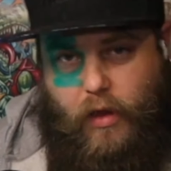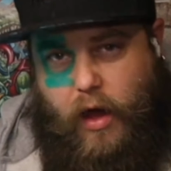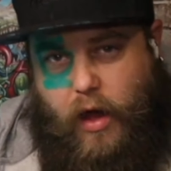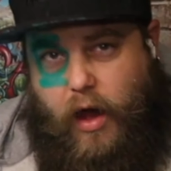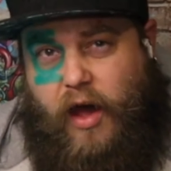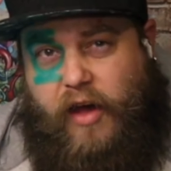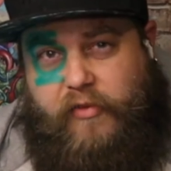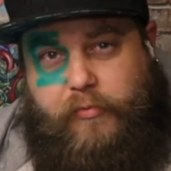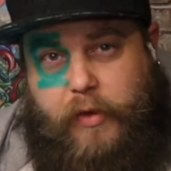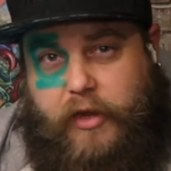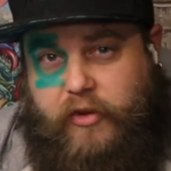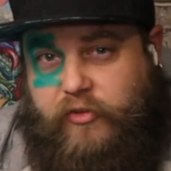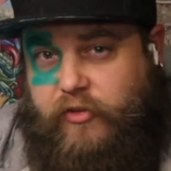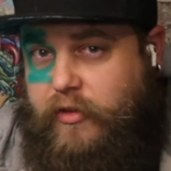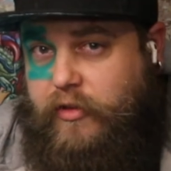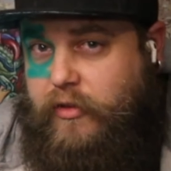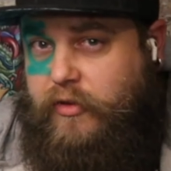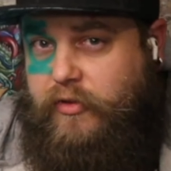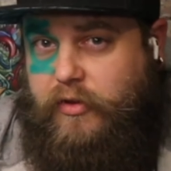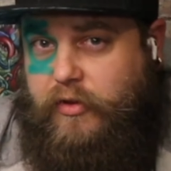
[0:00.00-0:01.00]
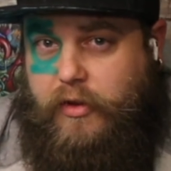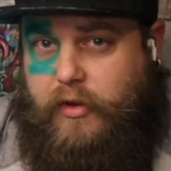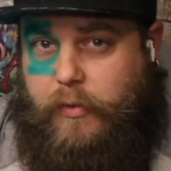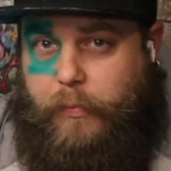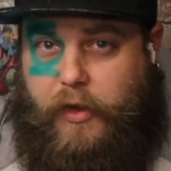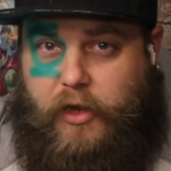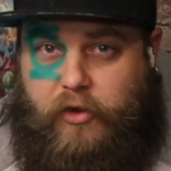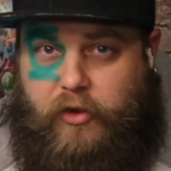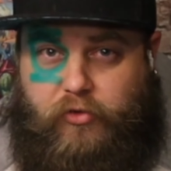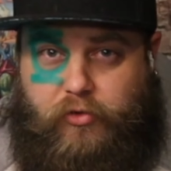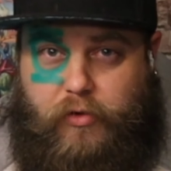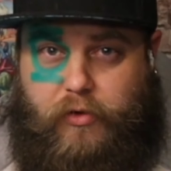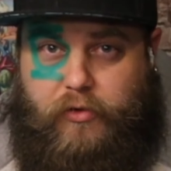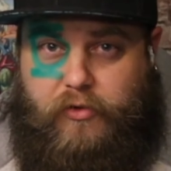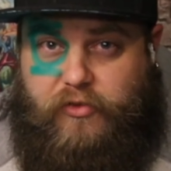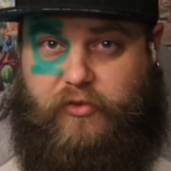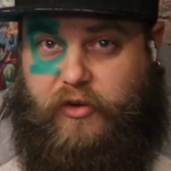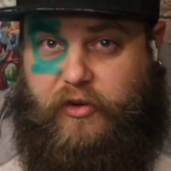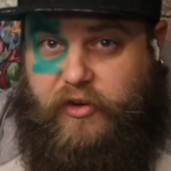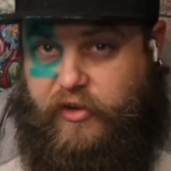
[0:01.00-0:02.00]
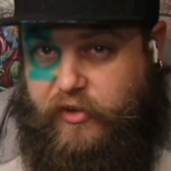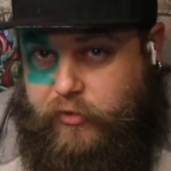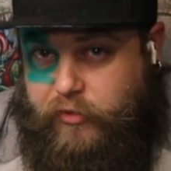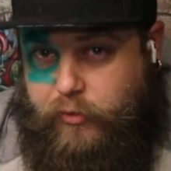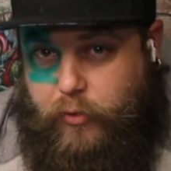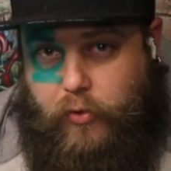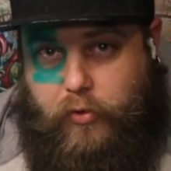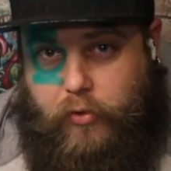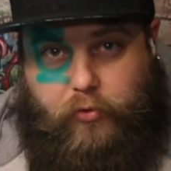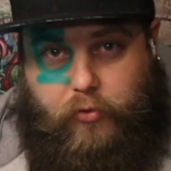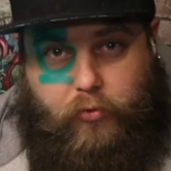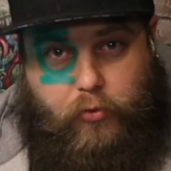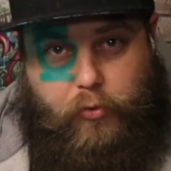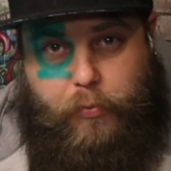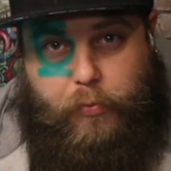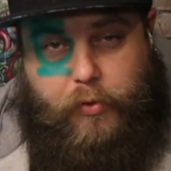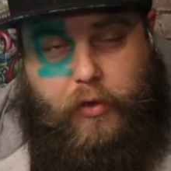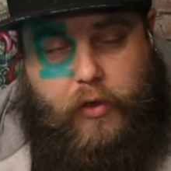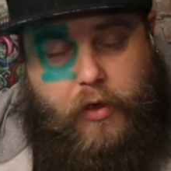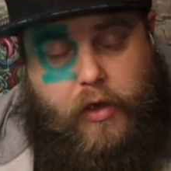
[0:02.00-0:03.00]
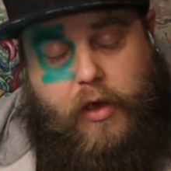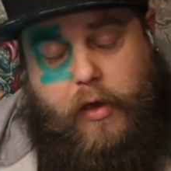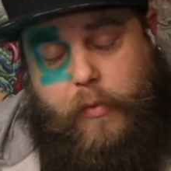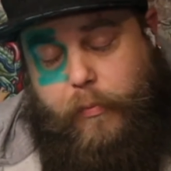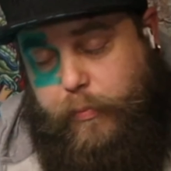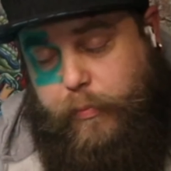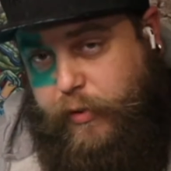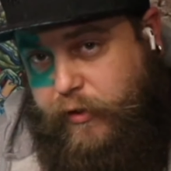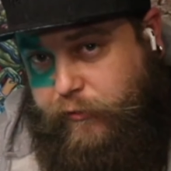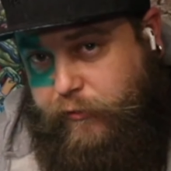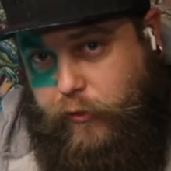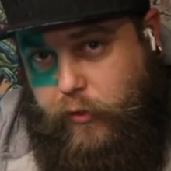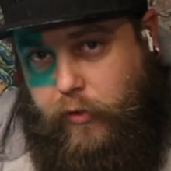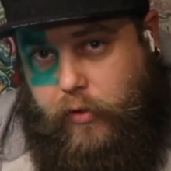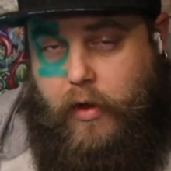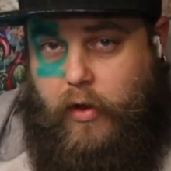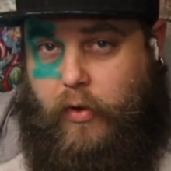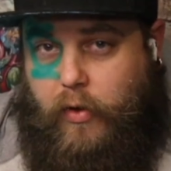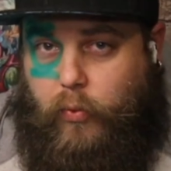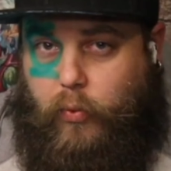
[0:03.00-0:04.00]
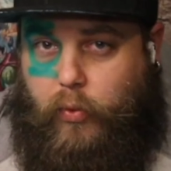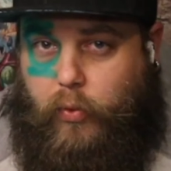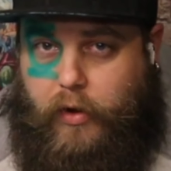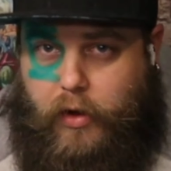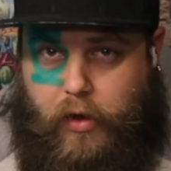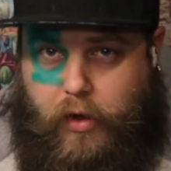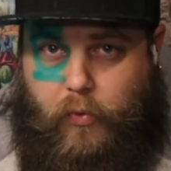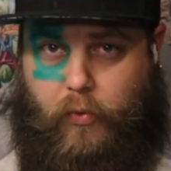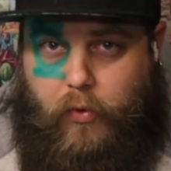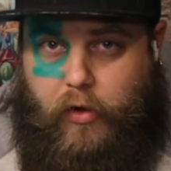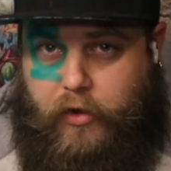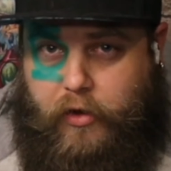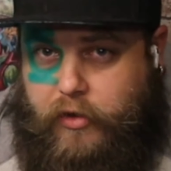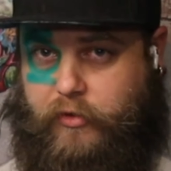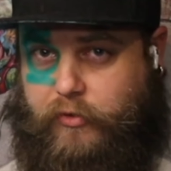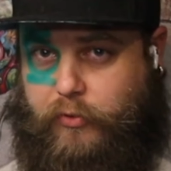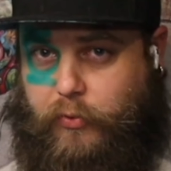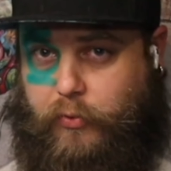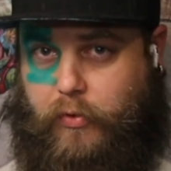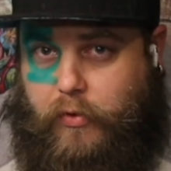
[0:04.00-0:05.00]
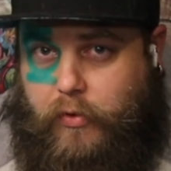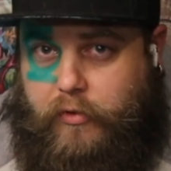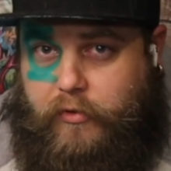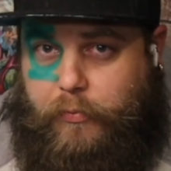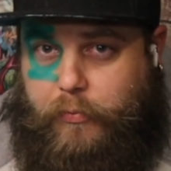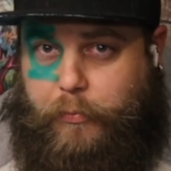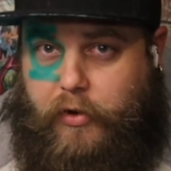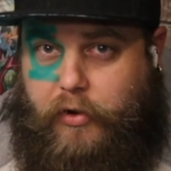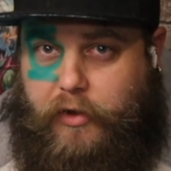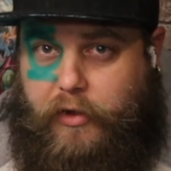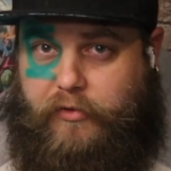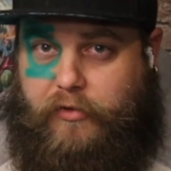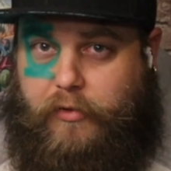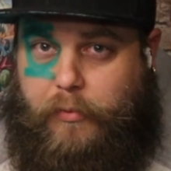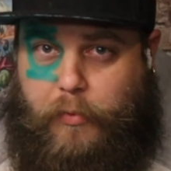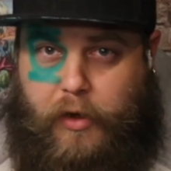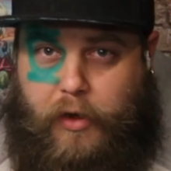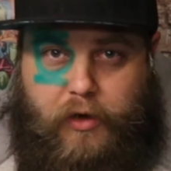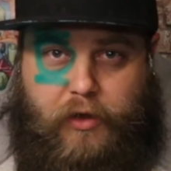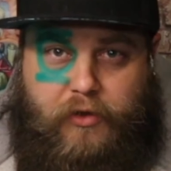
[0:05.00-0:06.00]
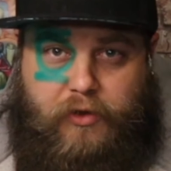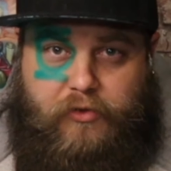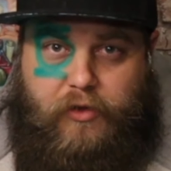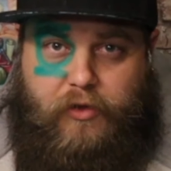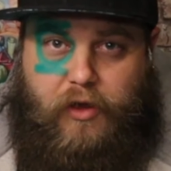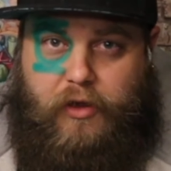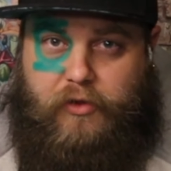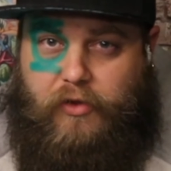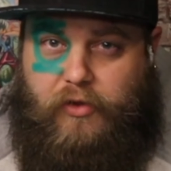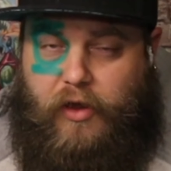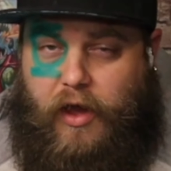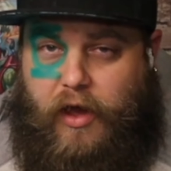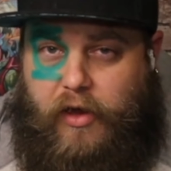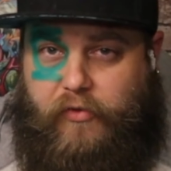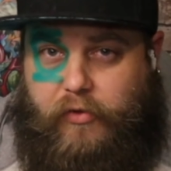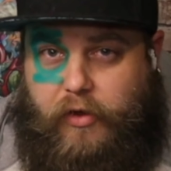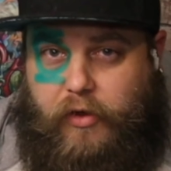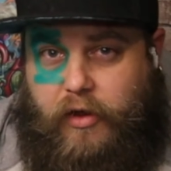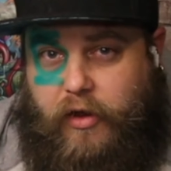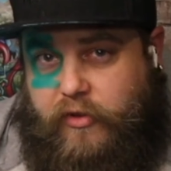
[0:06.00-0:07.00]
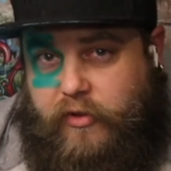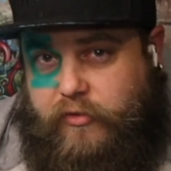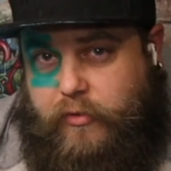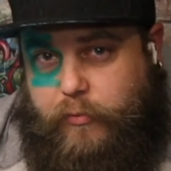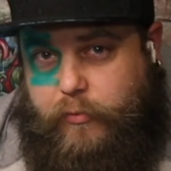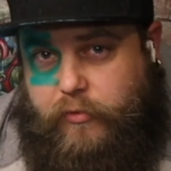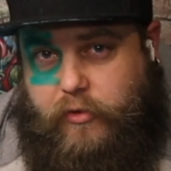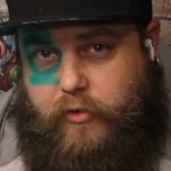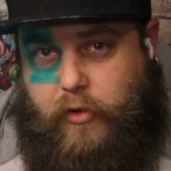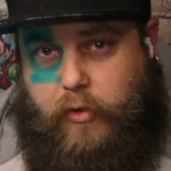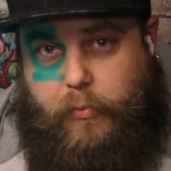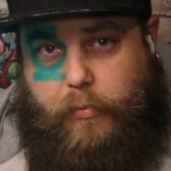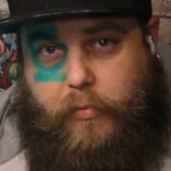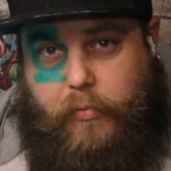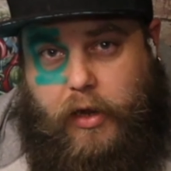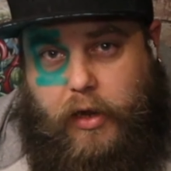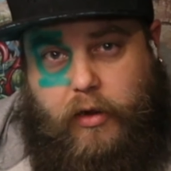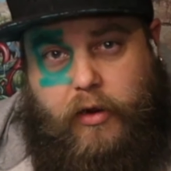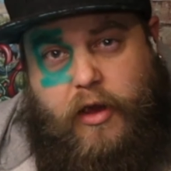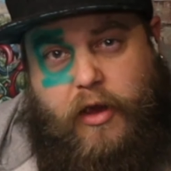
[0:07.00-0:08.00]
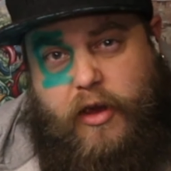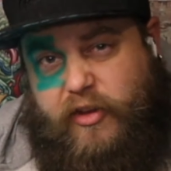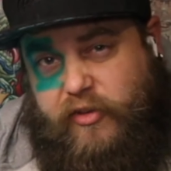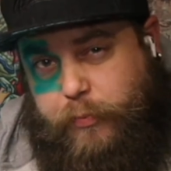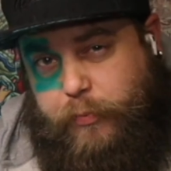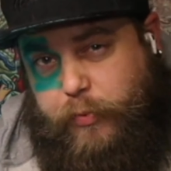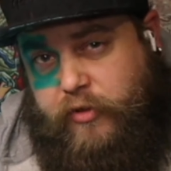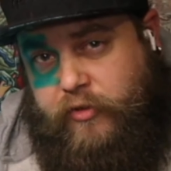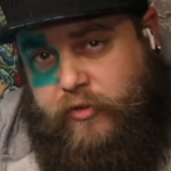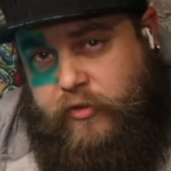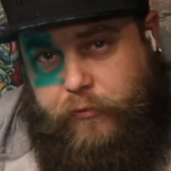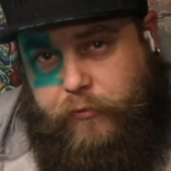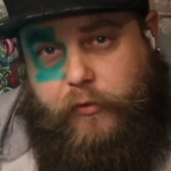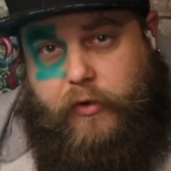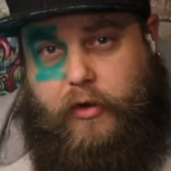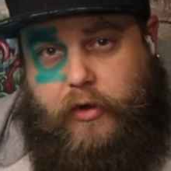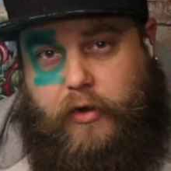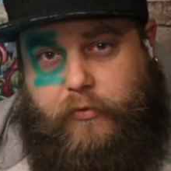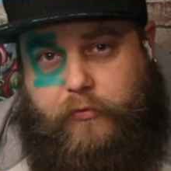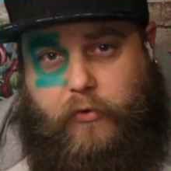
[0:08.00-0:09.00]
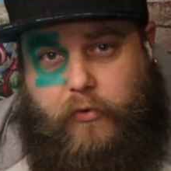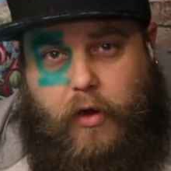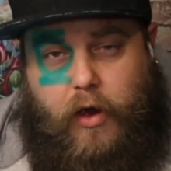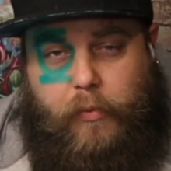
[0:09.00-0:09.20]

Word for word: I have mentioned this in the Patreon's Discord group before, we are working towards putting some money aside to have a custom sculpt made specifically for our